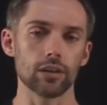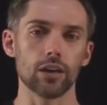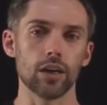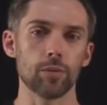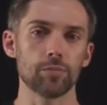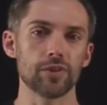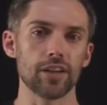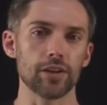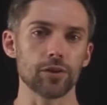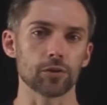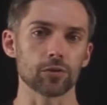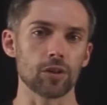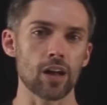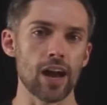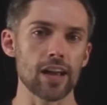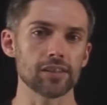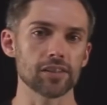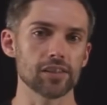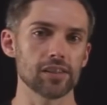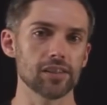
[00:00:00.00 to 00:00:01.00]
update your
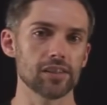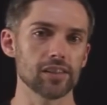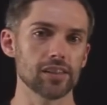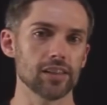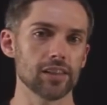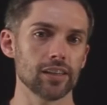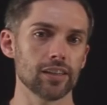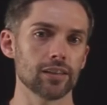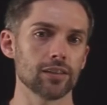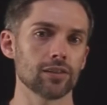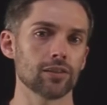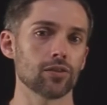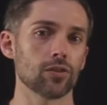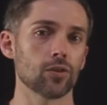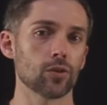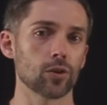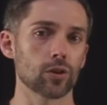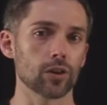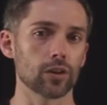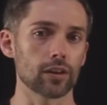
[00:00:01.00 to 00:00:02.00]
licensing
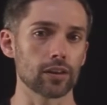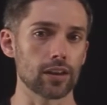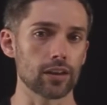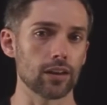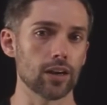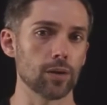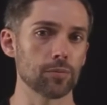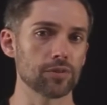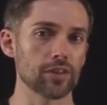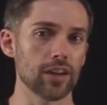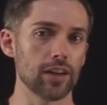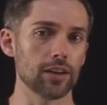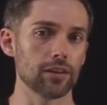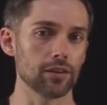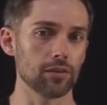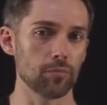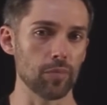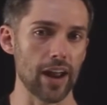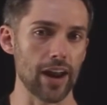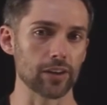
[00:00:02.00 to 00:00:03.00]
or
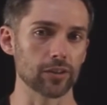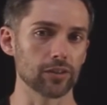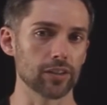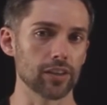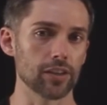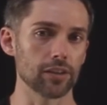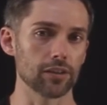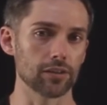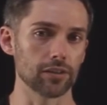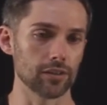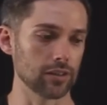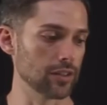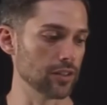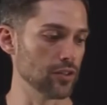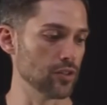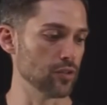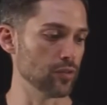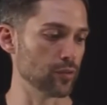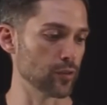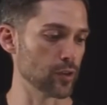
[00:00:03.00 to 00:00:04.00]
update manually the
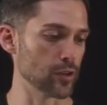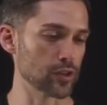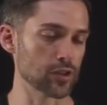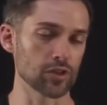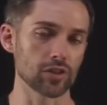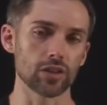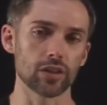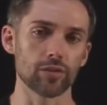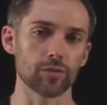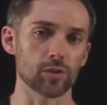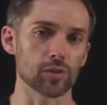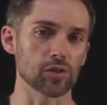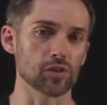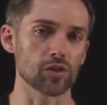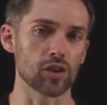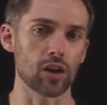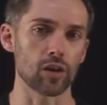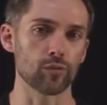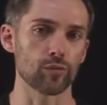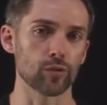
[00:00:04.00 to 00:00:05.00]
new version of your
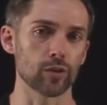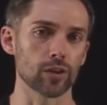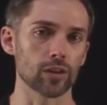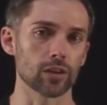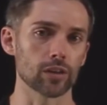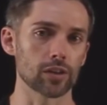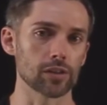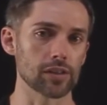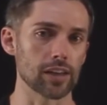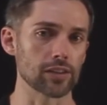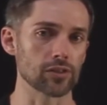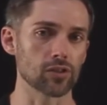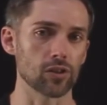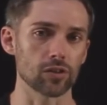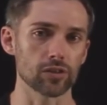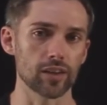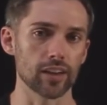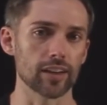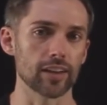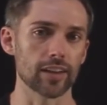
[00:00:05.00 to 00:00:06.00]
software, because that's
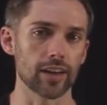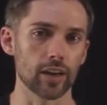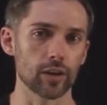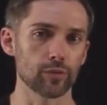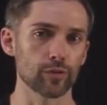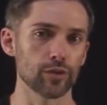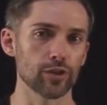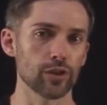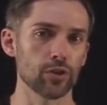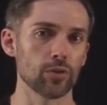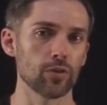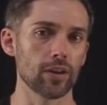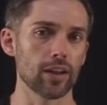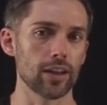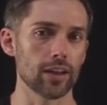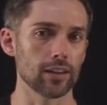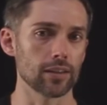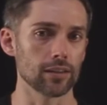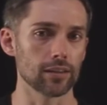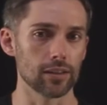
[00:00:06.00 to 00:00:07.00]
all taken care of for you
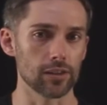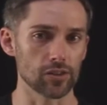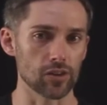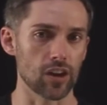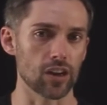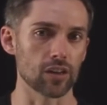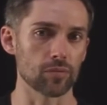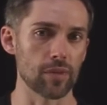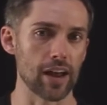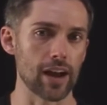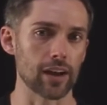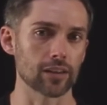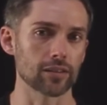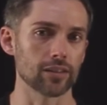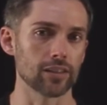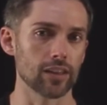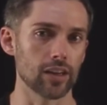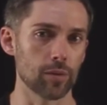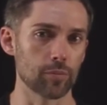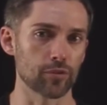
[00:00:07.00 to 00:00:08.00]
and it's
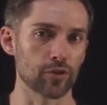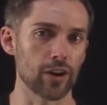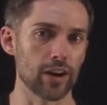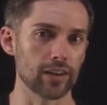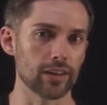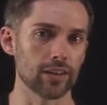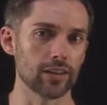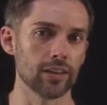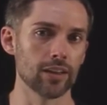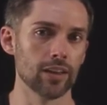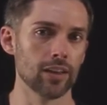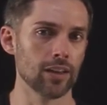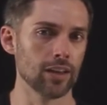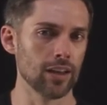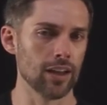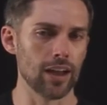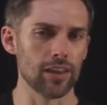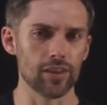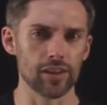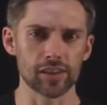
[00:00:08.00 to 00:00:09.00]
automatically upgraded.
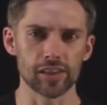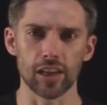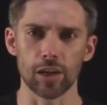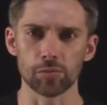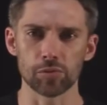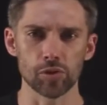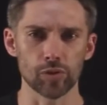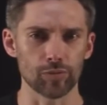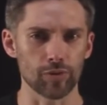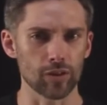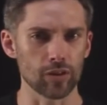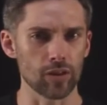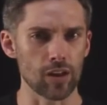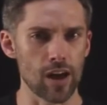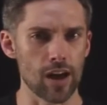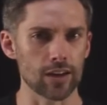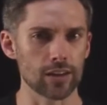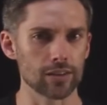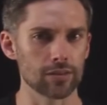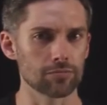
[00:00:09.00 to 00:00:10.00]
And this helps with a
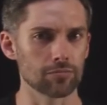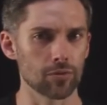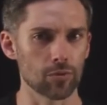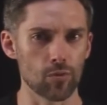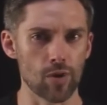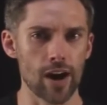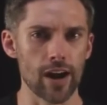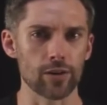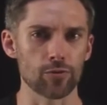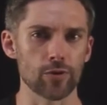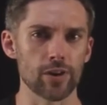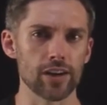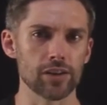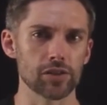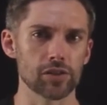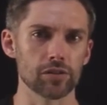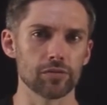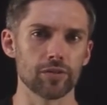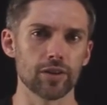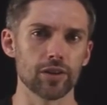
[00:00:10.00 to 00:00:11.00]
lot of wide
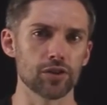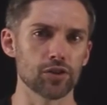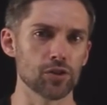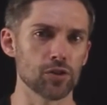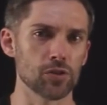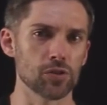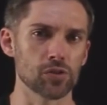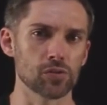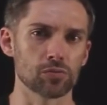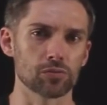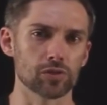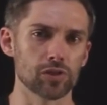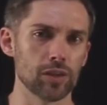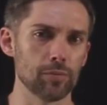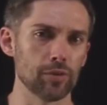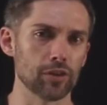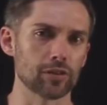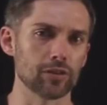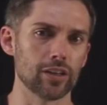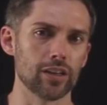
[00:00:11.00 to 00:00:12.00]
range of issues.
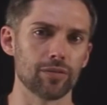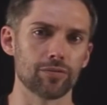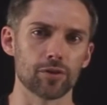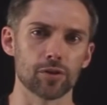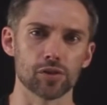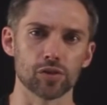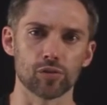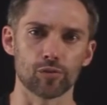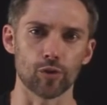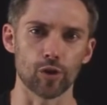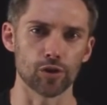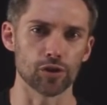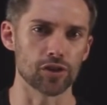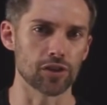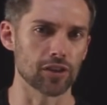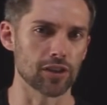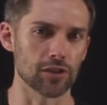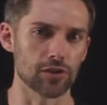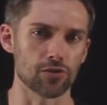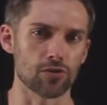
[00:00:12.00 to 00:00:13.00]
Typically, if there's
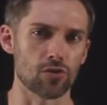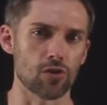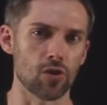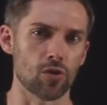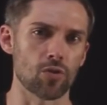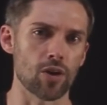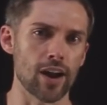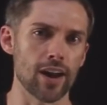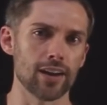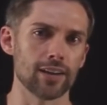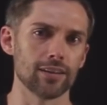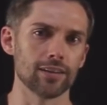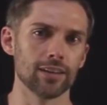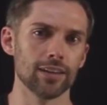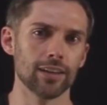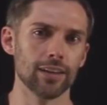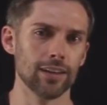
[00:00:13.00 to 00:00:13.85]
version control, right?